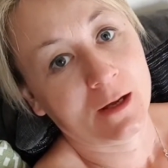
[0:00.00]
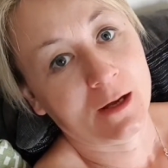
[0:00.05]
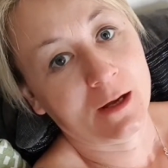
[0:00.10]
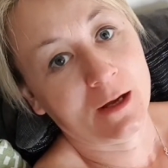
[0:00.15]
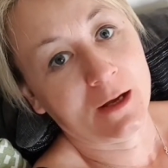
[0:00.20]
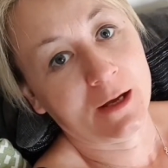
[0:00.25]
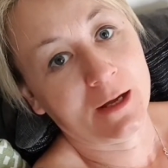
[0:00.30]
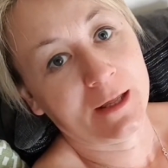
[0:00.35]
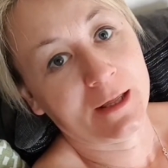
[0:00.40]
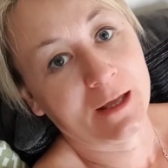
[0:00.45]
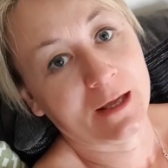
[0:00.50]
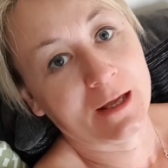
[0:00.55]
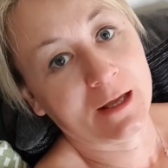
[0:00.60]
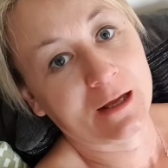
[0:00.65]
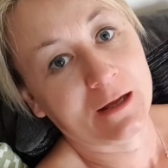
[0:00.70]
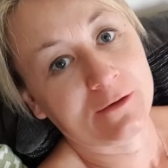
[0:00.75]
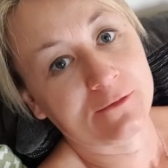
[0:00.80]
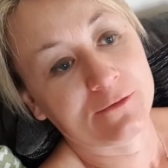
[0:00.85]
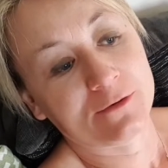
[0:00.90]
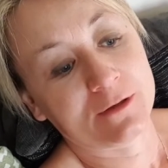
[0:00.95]
I
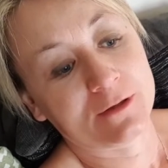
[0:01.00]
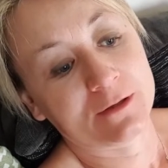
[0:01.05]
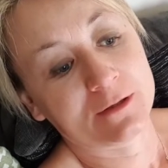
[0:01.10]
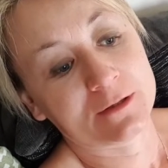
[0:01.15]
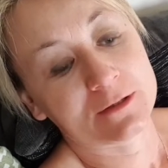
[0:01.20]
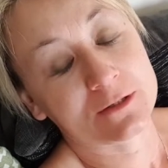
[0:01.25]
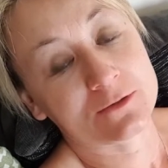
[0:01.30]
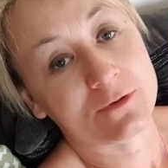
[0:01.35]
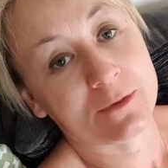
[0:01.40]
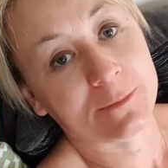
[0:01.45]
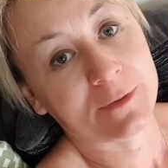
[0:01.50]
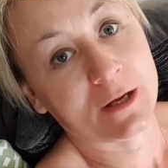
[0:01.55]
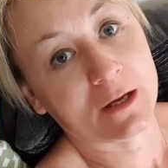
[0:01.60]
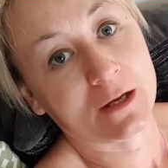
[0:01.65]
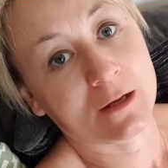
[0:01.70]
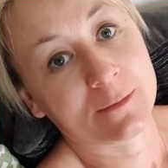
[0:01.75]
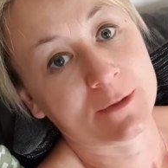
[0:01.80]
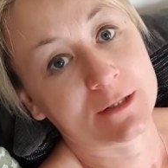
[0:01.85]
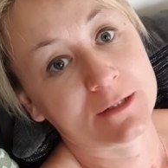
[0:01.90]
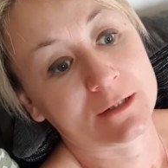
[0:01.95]
have scrubbed that
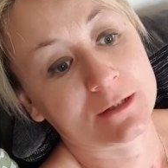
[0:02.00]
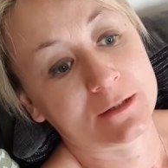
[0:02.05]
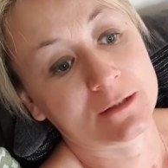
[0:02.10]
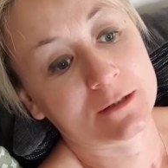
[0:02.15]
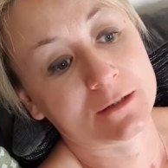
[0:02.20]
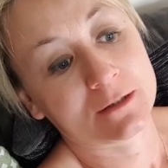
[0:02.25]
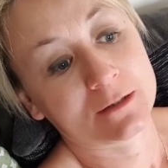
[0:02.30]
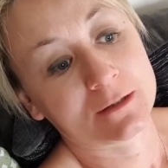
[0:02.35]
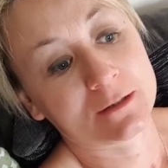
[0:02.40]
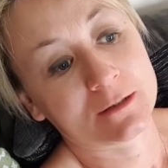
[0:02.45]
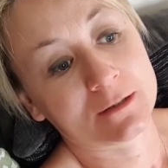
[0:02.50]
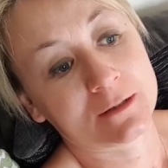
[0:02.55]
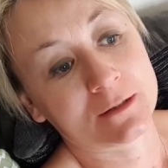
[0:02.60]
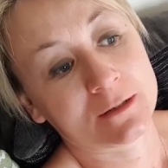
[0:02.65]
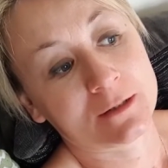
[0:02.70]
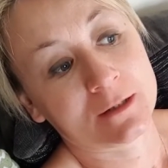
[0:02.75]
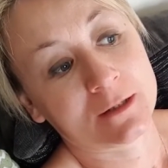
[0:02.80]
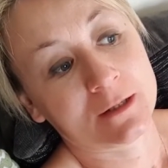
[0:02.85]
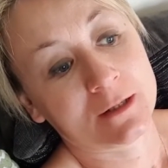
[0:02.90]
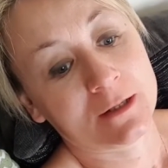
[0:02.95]
cupboard.
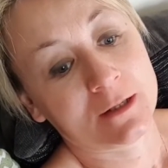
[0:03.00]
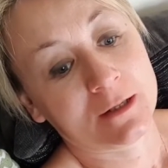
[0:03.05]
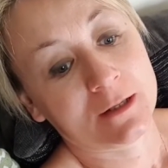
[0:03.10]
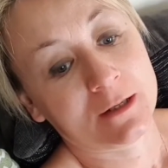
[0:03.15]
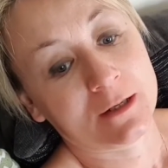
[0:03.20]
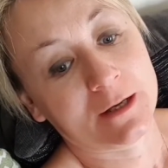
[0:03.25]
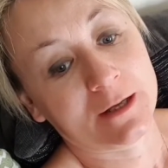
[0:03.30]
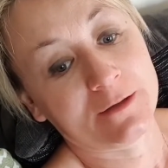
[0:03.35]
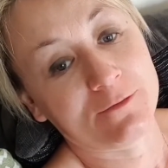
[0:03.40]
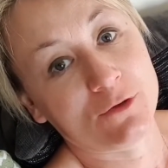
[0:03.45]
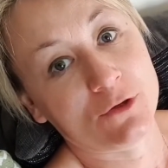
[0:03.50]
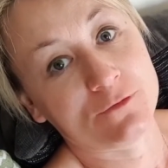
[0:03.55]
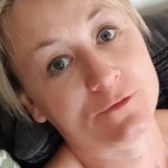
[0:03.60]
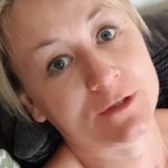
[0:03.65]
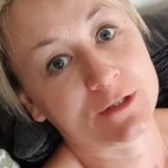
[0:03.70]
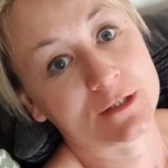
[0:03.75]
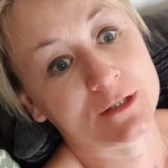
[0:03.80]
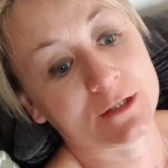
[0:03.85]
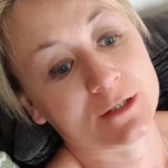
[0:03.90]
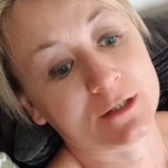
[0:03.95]
I have
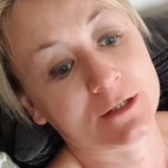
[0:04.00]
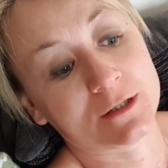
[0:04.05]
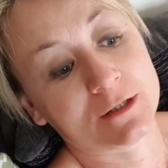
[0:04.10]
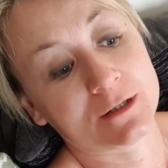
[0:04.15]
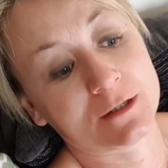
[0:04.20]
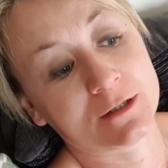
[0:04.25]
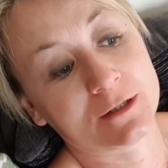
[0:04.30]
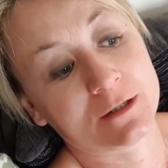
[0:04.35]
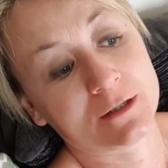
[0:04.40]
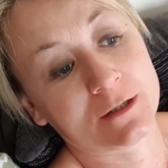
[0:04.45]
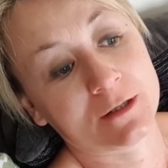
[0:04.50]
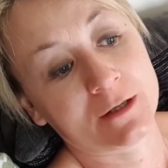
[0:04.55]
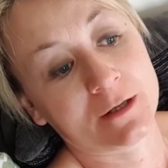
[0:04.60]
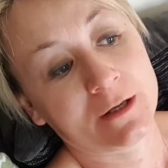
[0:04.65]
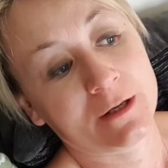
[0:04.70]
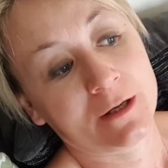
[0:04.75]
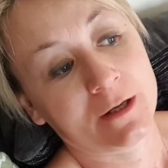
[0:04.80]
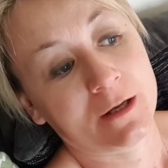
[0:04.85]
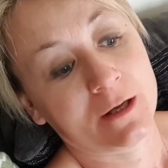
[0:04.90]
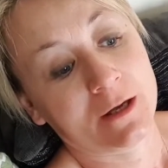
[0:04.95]
hoovered.
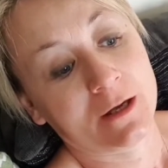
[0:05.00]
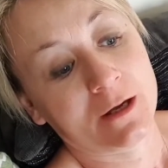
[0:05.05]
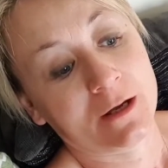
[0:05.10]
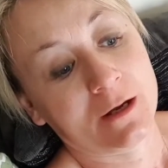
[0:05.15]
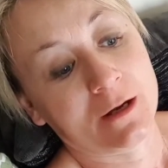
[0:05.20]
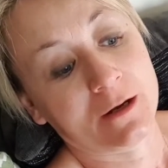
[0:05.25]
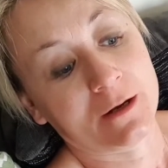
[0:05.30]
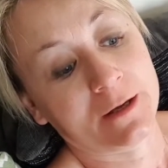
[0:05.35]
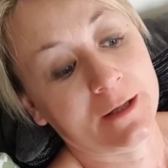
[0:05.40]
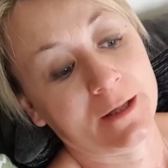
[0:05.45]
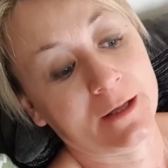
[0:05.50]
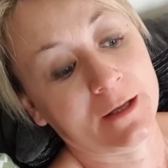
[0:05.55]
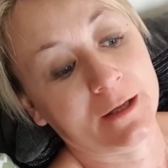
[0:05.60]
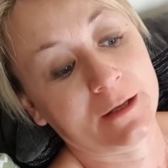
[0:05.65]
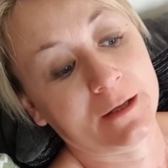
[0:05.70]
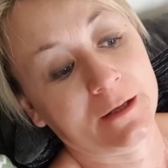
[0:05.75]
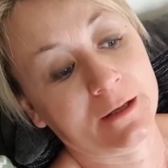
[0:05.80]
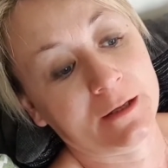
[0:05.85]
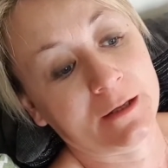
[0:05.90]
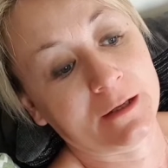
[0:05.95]
I
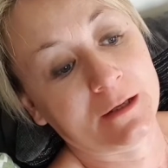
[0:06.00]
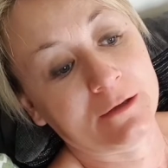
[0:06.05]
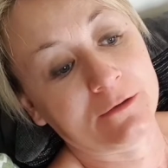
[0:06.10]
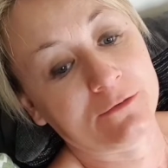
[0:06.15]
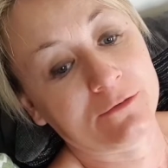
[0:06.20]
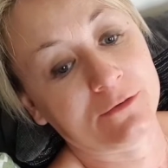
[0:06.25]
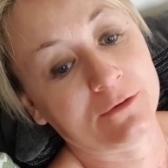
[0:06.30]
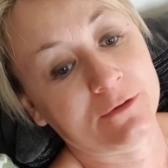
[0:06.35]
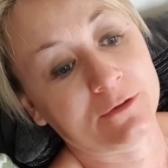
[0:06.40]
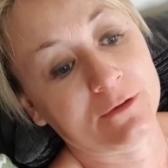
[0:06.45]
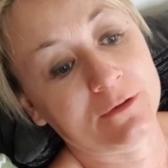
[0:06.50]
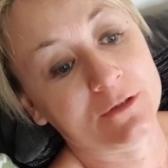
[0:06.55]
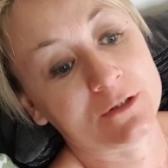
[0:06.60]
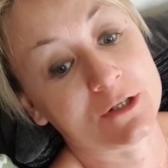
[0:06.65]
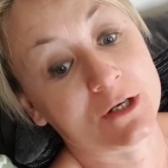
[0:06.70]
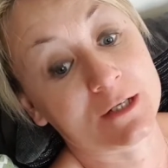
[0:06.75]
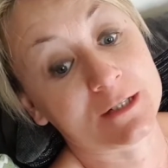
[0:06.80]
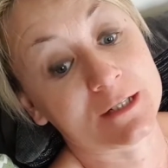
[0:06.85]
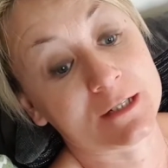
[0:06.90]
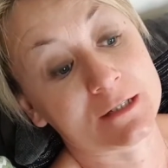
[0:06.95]
have
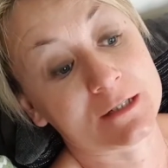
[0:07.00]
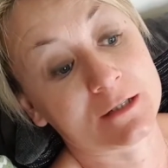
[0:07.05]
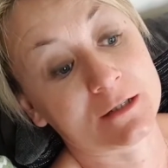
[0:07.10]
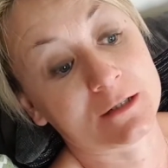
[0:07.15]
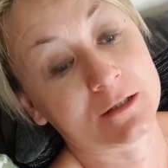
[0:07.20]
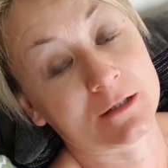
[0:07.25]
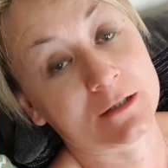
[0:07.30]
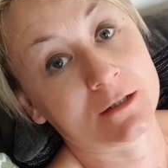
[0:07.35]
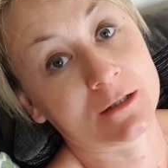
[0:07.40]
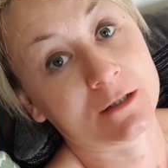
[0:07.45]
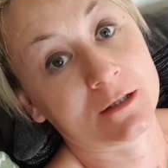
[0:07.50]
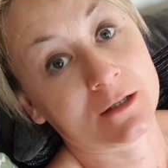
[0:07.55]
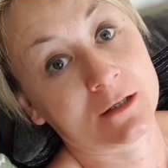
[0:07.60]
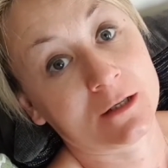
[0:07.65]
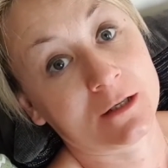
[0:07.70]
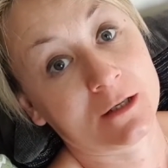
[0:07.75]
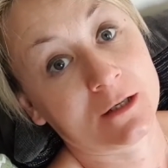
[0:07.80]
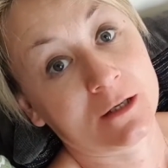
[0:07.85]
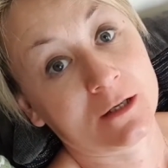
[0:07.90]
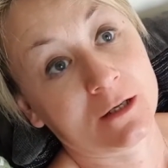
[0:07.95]
tidied.
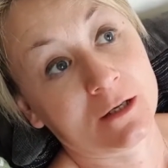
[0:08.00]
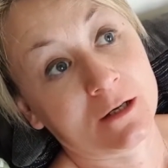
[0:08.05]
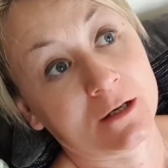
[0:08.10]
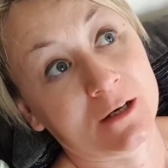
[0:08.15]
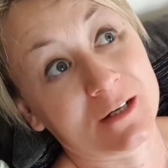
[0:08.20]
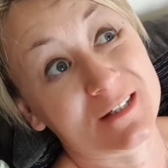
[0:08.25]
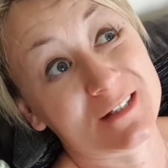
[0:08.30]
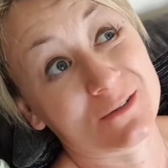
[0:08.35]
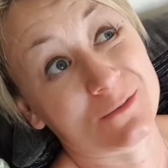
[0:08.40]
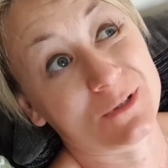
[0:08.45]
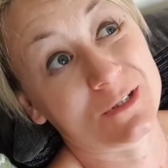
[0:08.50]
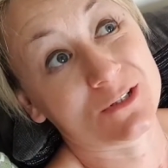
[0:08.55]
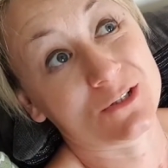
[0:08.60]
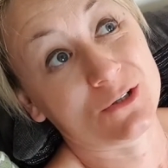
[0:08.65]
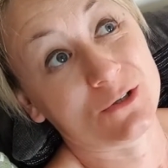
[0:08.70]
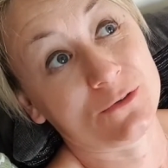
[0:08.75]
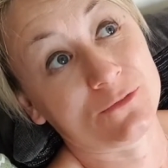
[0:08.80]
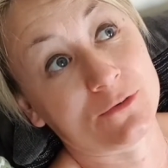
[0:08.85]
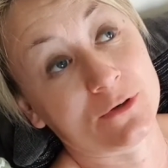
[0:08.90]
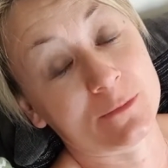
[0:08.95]
I still need to
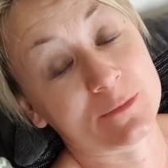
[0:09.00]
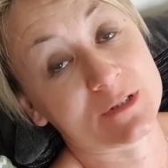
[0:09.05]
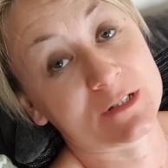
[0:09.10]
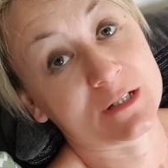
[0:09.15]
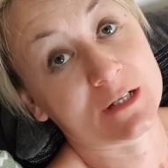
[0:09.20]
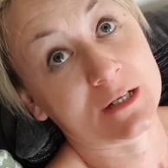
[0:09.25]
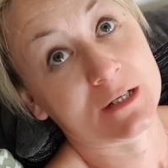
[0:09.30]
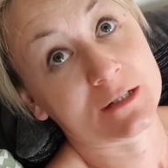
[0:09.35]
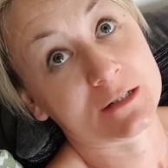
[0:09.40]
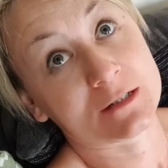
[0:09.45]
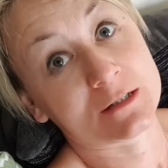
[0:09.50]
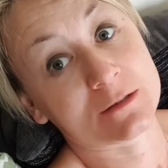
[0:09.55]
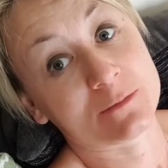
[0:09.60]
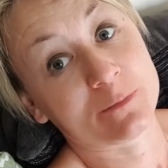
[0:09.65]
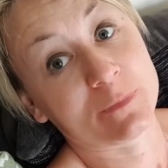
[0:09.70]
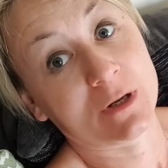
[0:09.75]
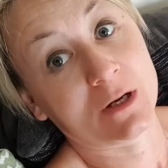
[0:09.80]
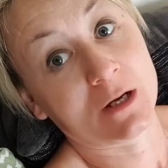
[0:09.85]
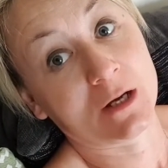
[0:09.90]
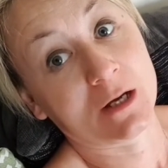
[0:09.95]
hoover upstairs,
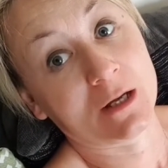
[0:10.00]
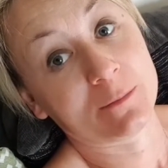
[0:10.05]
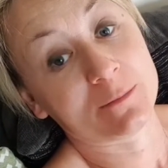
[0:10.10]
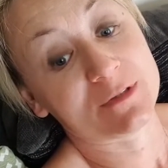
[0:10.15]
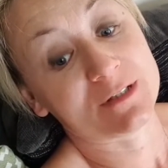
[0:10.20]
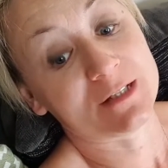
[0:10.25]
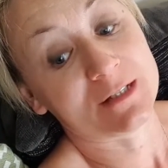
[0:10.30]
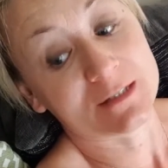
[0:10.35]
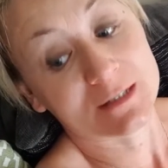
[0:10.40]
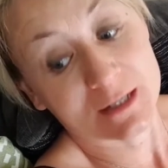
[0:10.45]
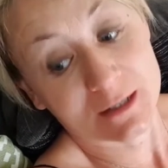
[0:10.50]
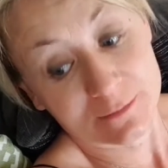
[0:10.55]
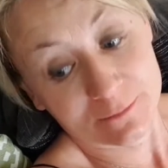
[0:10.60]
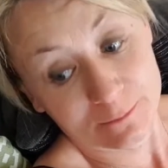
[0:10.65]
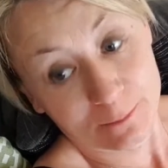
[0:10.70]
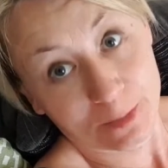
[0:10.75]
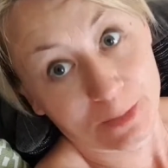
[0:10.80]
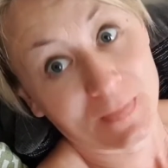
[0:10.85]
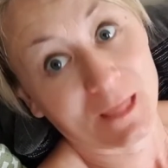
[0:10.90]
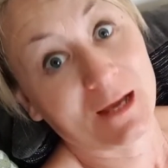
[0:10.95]
but I'm sitting down
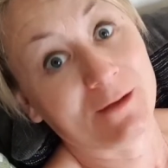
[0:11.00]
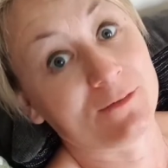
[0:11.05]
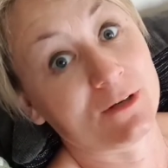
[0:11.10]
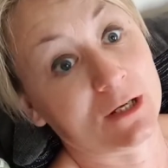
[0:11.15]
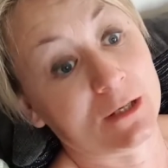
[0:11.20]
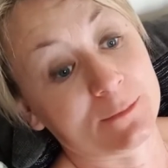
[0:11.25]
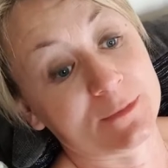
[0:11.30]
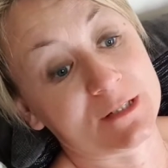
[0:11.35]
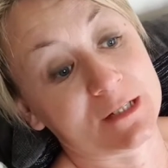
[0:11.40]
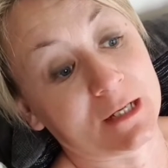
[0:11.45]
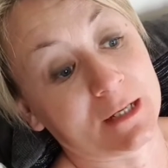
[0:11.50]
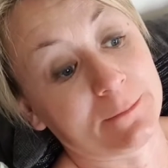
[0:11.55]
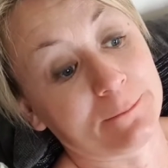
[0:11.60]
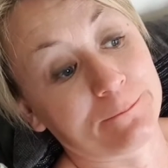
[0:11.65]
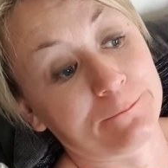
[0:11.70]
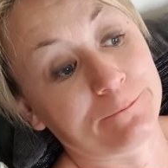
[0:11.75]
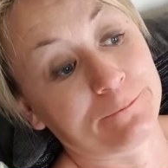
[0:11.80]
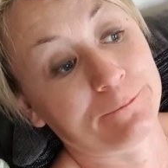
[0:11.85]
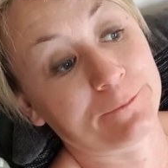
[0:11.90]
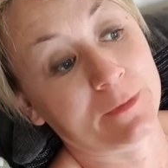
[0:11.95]
having a cup of tea
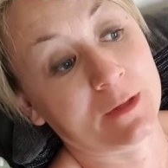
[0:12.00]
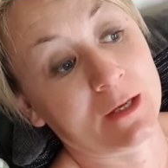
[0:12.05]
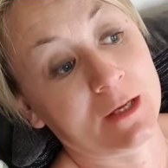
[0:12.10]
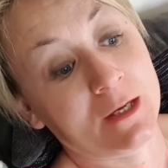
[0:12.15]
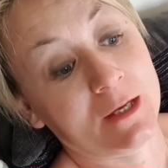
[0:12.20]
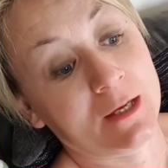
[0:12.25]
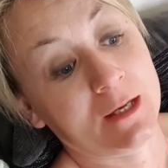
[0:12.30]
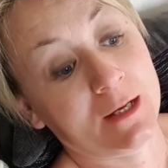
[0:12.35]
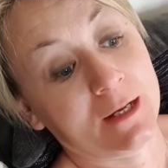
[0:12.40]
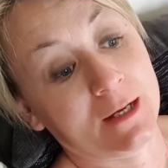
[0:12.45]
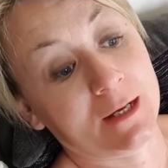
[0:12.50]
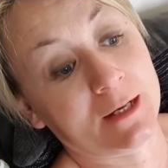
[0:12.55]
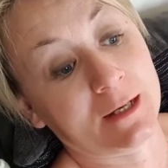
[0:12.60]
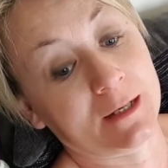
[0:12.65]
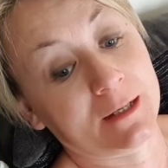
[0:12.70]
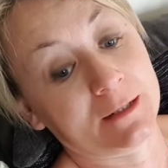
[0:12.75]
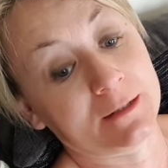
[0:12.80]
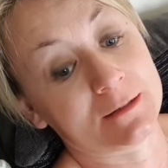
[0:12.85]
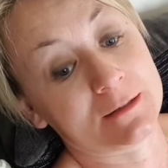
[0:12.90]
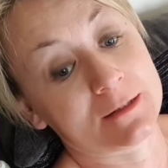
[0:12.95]

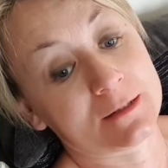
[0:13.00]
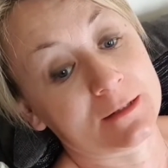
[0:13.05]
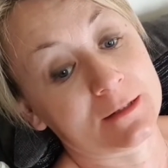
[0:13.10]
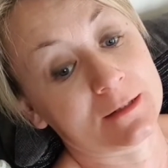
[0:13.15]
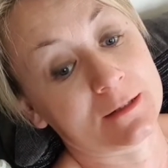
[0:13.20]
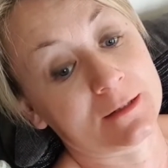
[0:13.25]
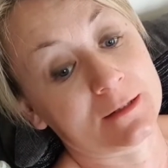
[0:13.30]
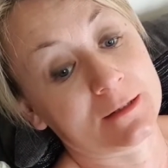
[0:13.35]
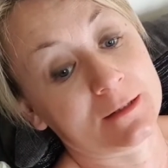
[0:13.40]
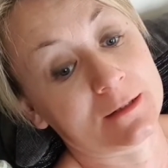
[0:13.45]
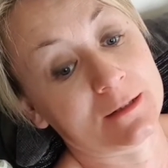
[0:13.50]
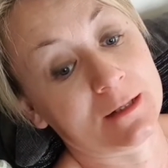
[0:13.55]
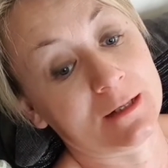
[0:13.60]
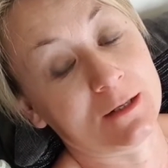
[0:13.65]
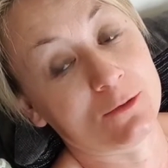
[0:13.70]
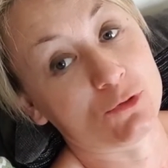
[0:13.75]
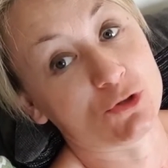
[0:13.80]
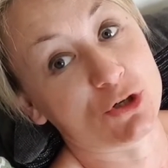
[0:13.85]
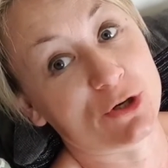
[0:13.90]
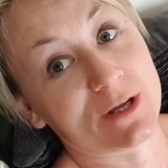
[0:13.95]
and a
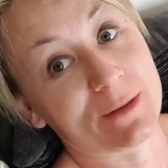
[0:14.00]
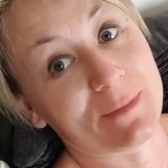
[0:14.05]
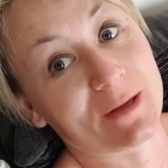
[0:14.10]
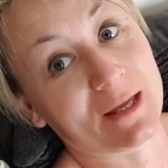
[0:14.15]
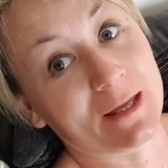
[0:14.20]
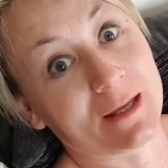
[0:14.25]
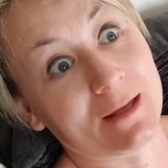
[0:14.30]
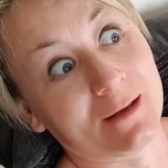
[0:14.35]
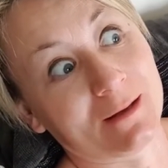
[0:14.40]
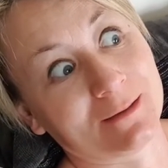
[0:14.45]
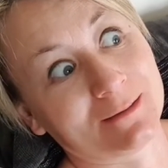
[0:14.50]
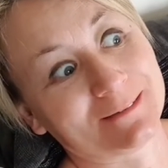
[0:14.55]
little chocky bicky.